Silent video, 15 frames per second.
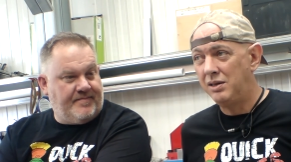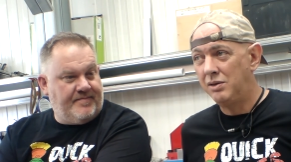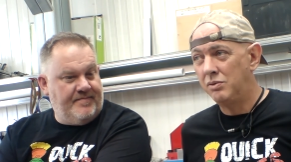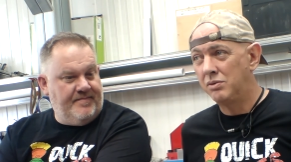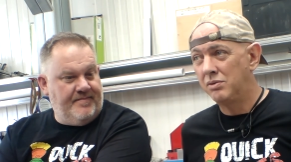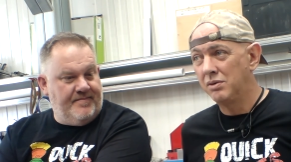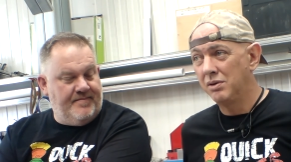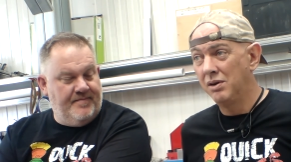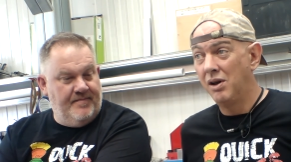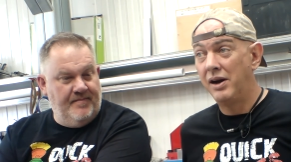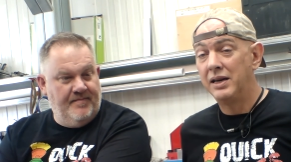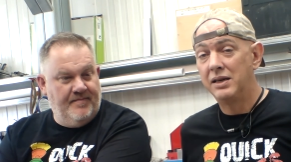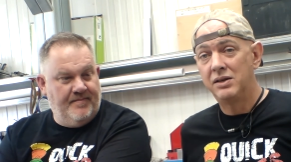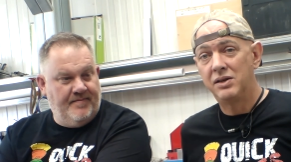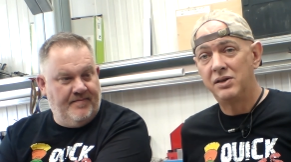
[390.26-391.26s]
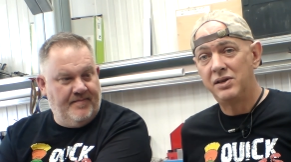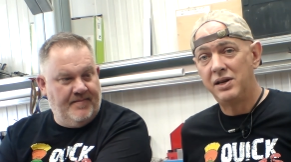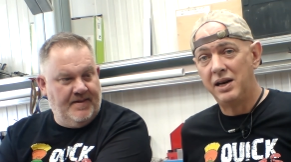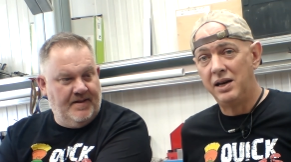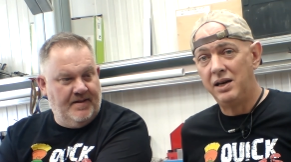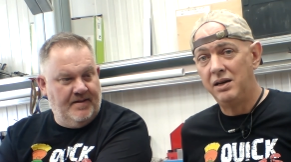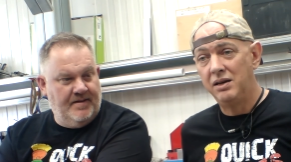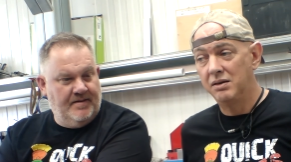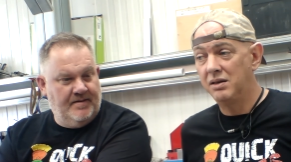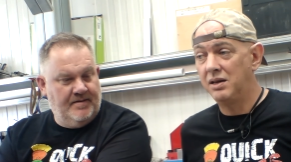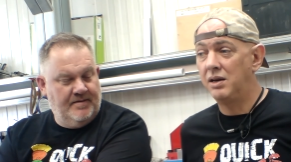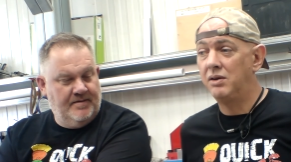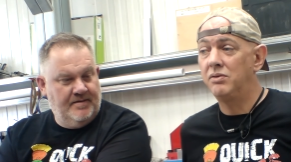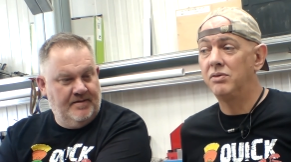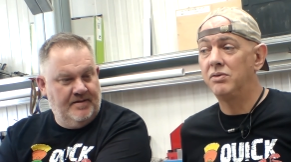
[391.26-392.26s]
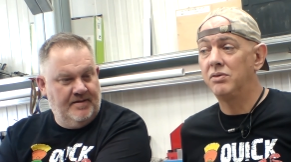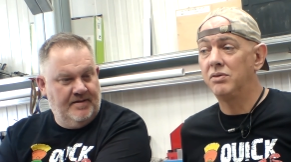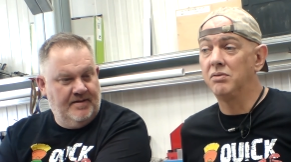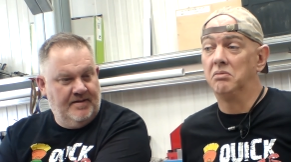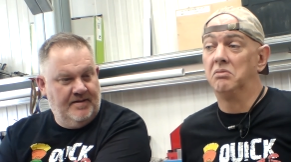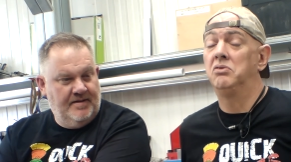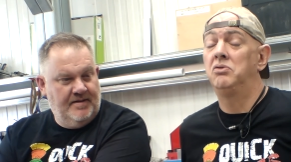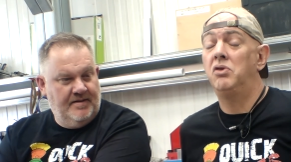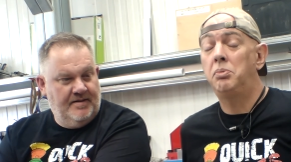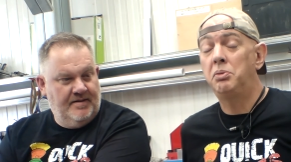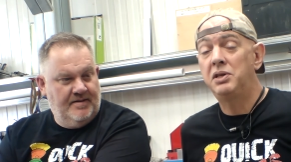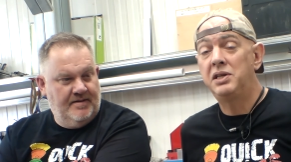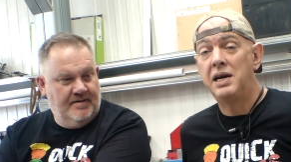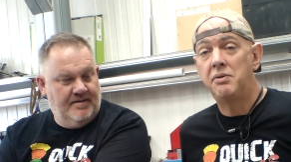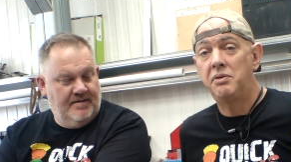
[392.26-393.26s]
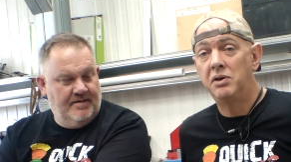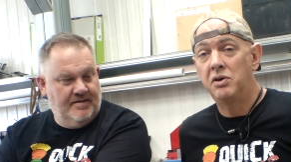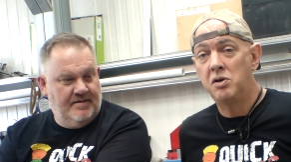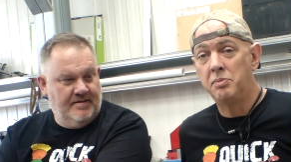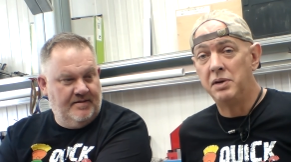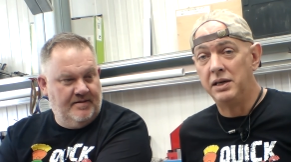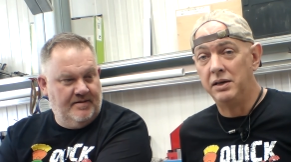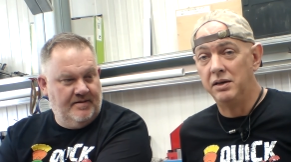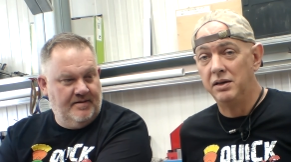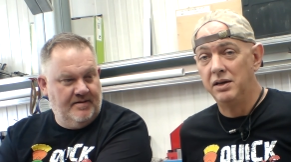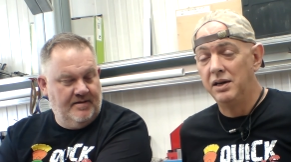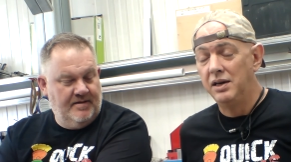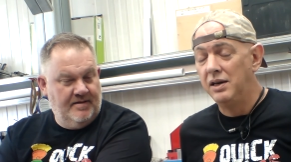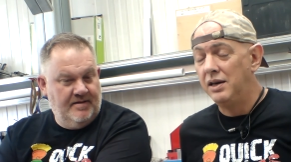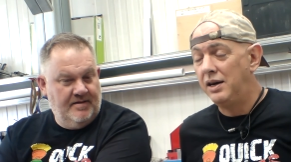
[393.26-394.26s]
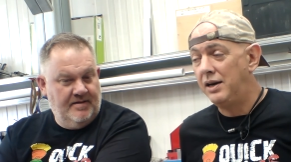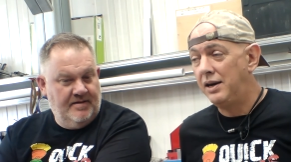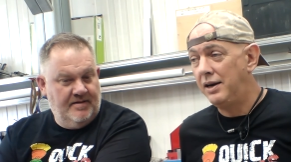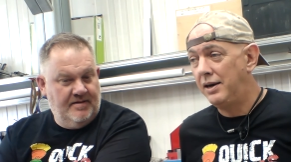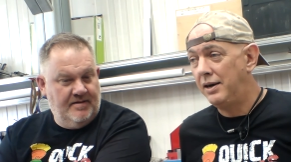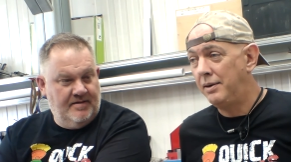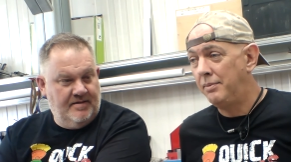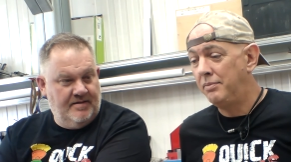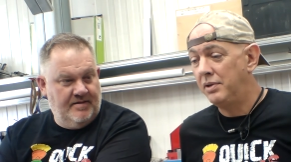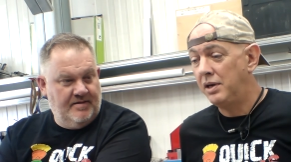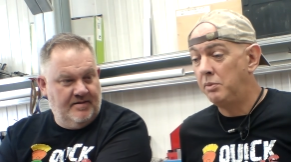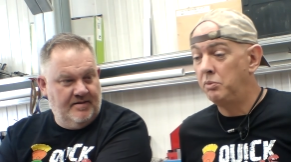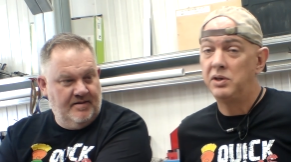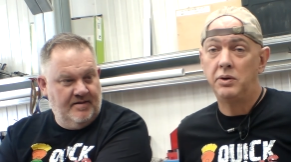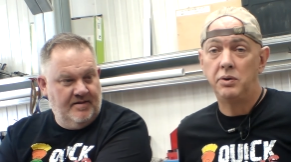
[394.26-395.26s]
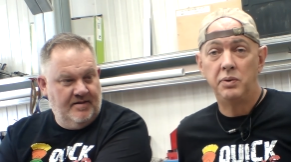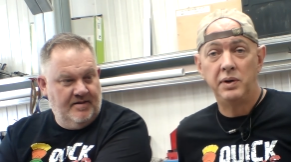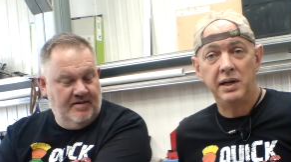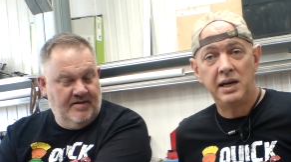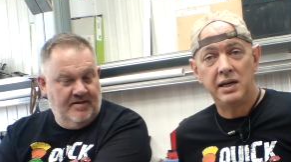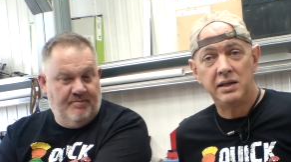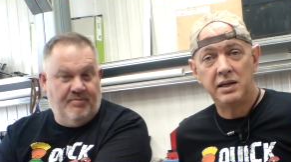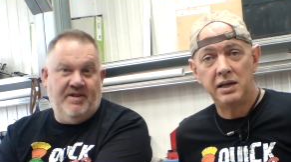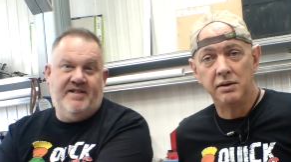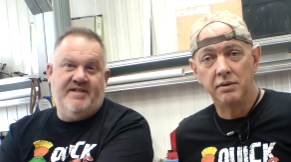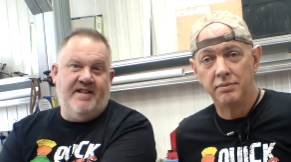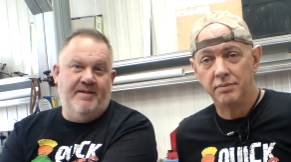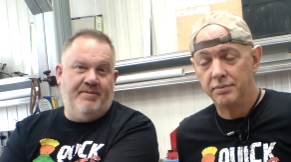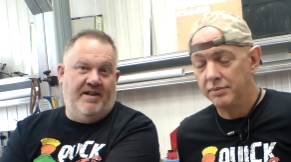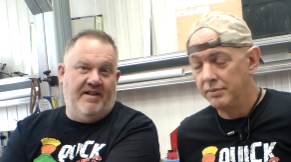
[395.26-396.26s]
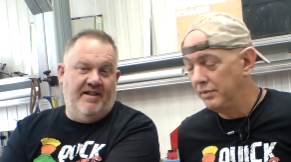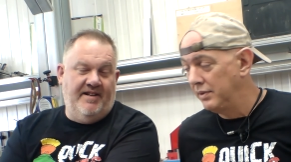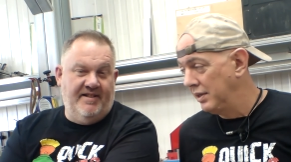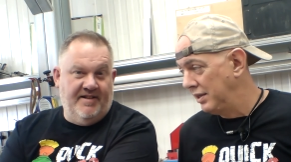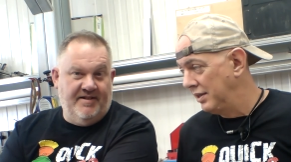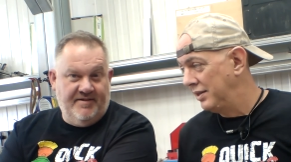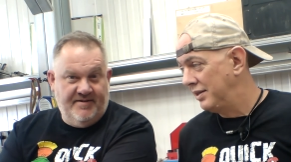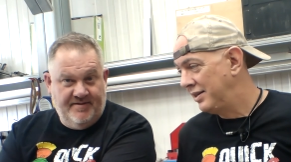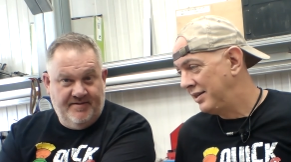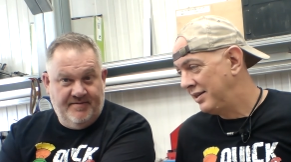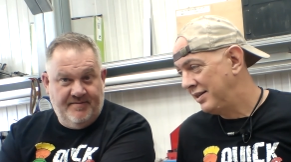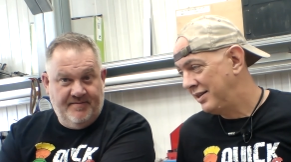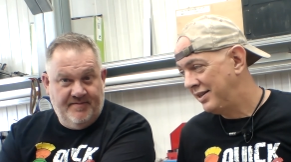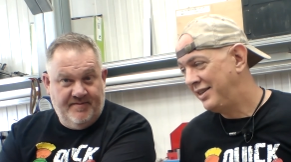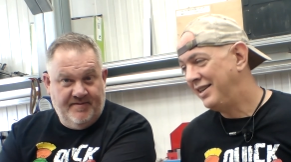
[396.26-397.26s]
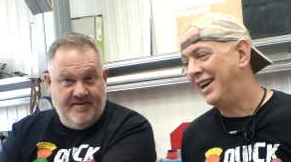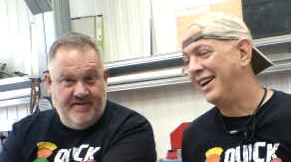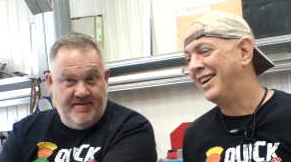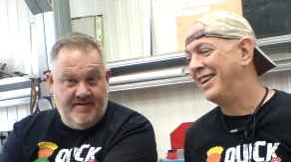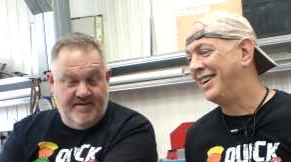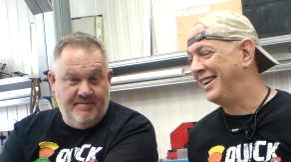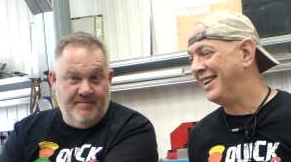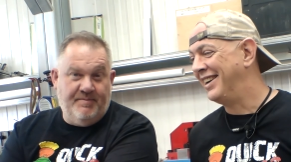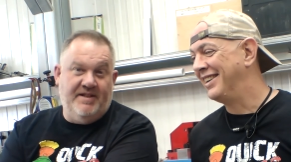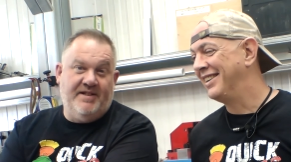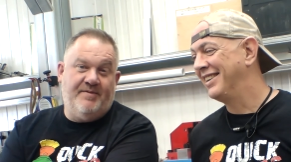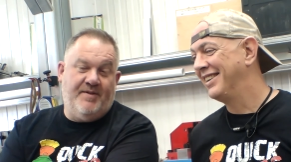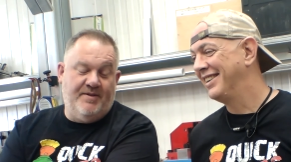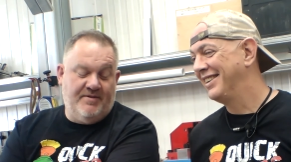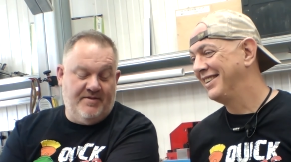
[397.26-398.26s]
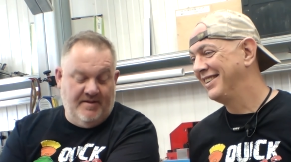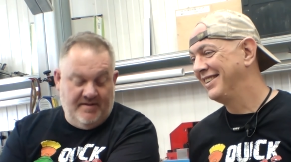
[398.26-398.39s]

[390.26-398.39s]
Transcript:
Speaker 1: that you would like to see, you know, drop a shout in the comment, um, and we'll see what we can get done. Please keep
Speaker 2: it clean, though. Yeah. Please, folks.